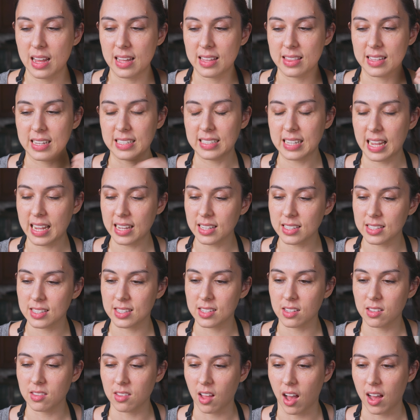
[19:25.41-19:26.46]
It tastes
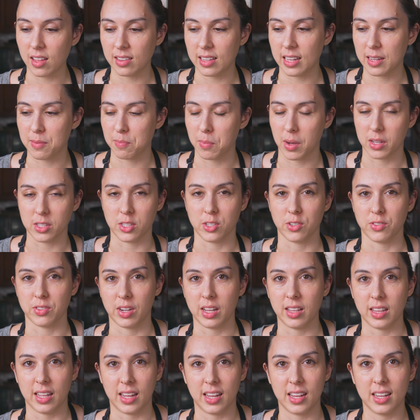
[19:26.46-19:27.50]
a lot like
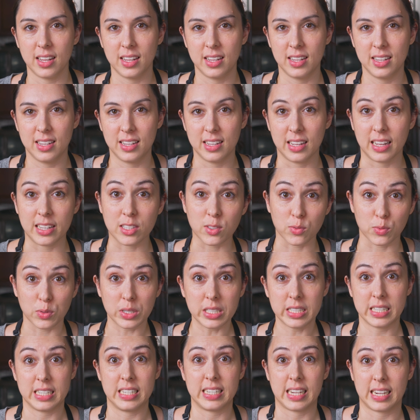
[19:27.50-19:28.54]
mozzarella. It's
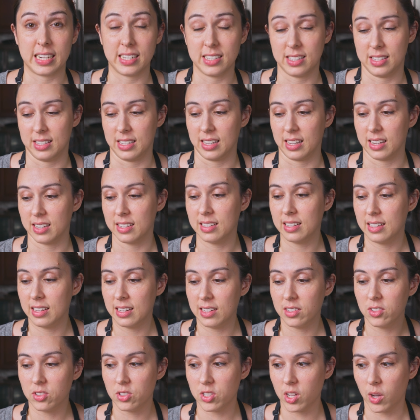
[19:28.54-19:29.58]
really tasty.
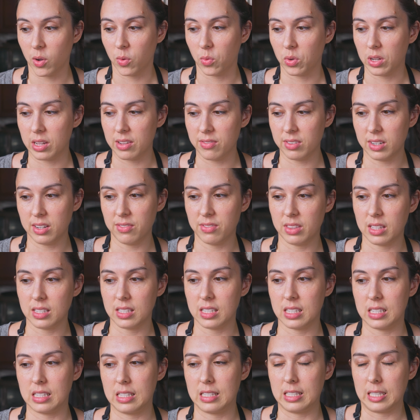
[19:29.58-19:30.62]
So even if this
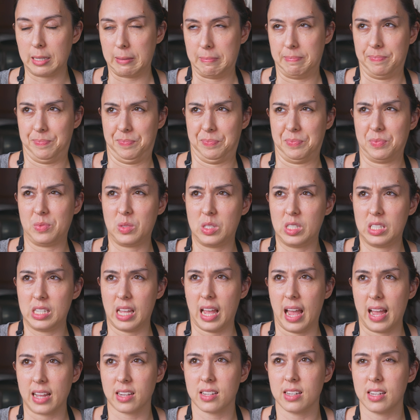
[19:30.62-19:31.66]
is
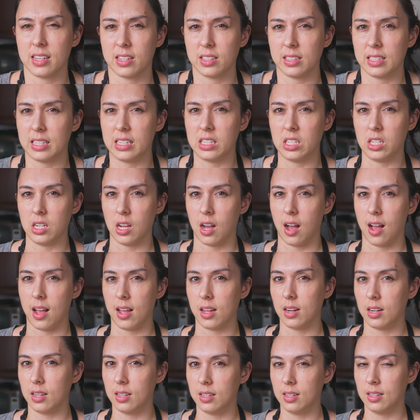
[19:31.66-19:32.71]
technically
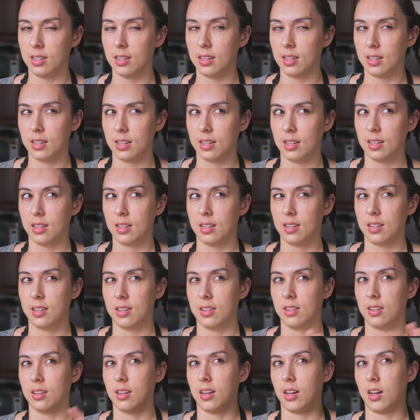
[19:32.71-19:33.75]
not
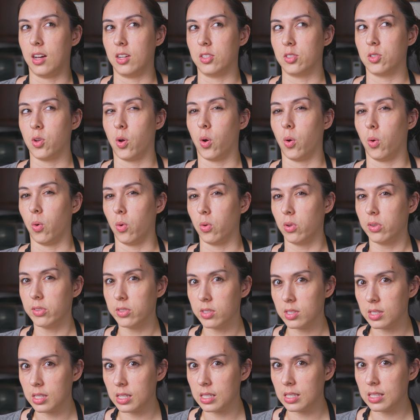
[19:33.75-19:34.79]
a total
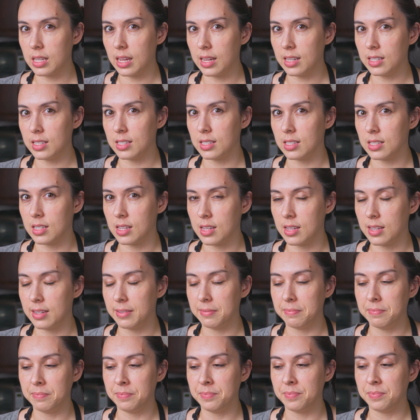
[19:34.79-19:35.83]
success,
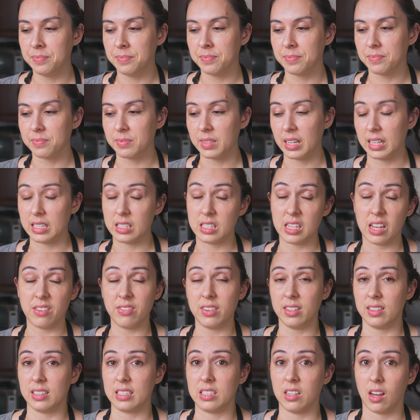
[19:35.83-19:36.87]
it's
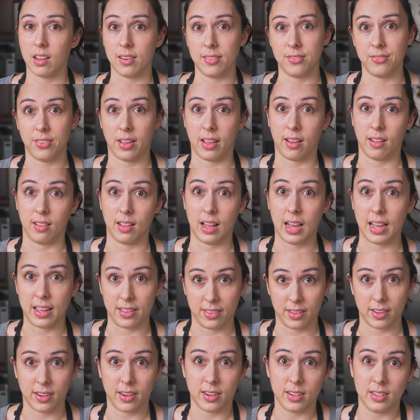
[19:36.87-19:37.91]
definitely not a fail
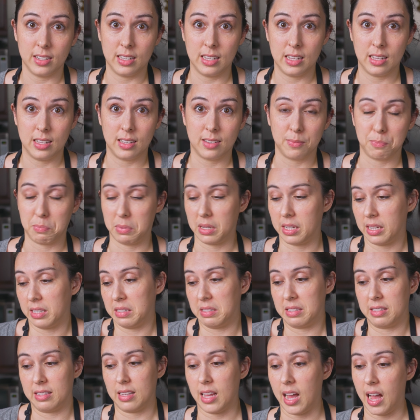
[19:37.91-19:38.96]
either,
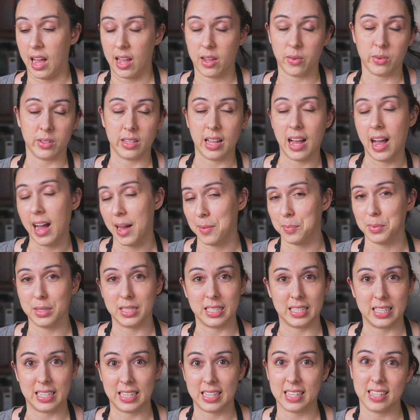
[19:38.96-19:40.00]
because I will
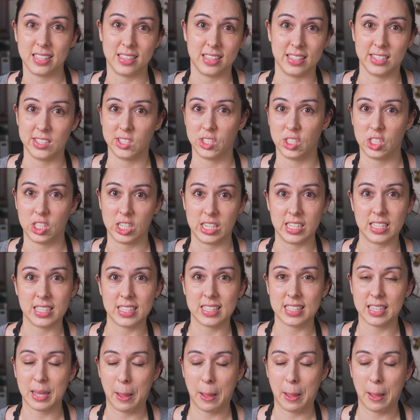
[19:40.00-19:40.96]
happily eat this cheese.